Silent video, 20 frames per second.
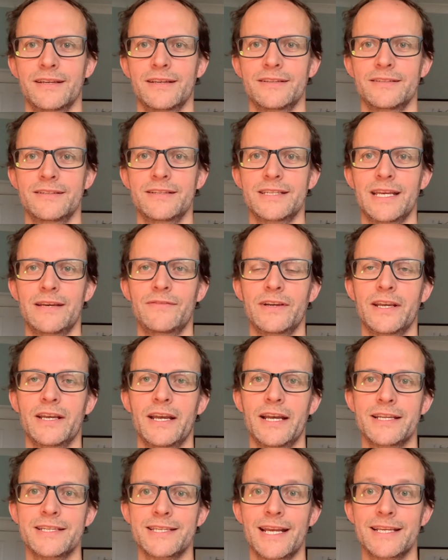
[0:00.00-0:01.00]
She's having
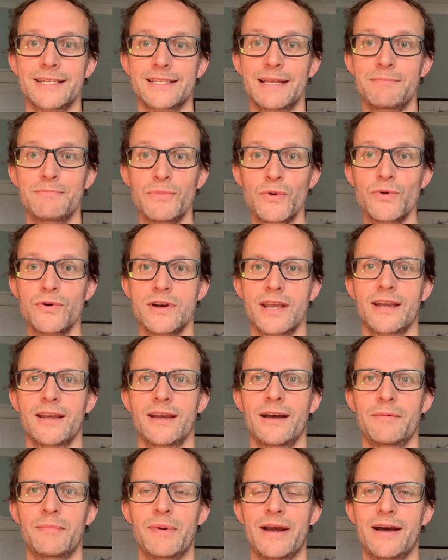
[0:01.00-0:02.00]
a Saturday morning
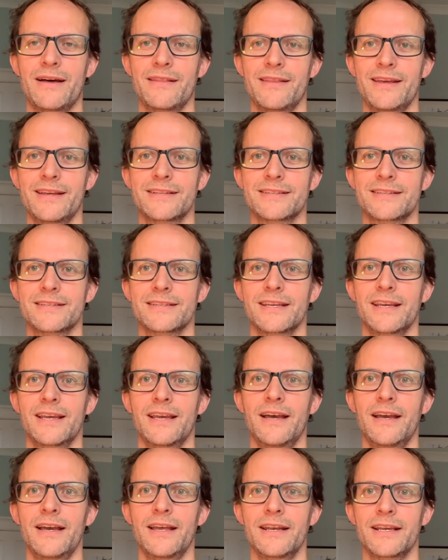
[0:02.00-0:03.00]
about this
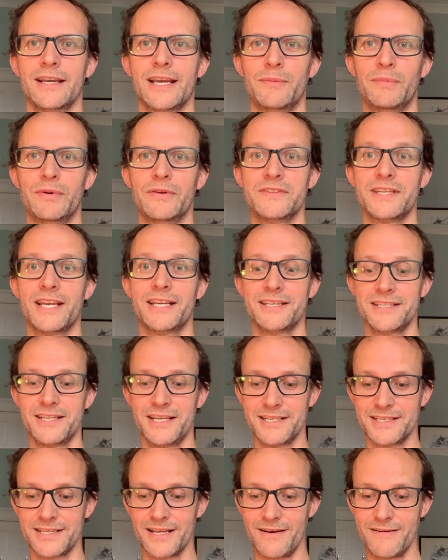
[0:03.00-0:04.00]
in a couple of
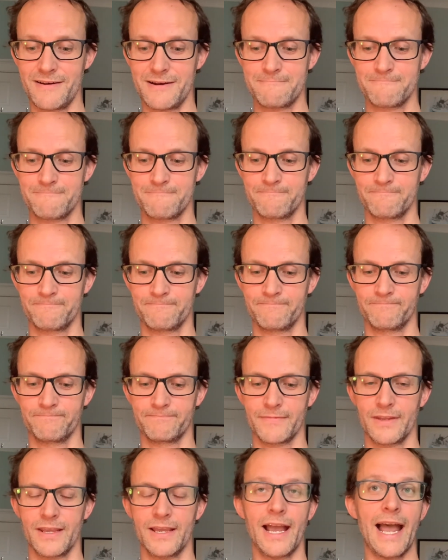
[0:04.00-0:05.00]
Saturdays' time.
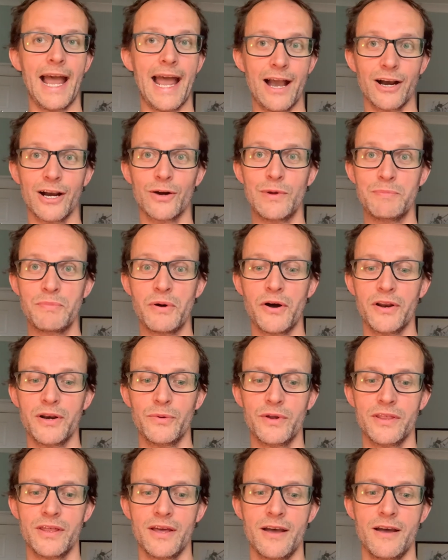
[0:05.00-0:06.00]
How can we partner
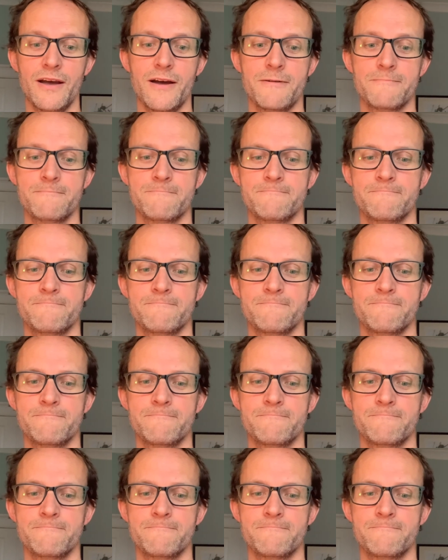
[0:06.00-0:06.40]
with her?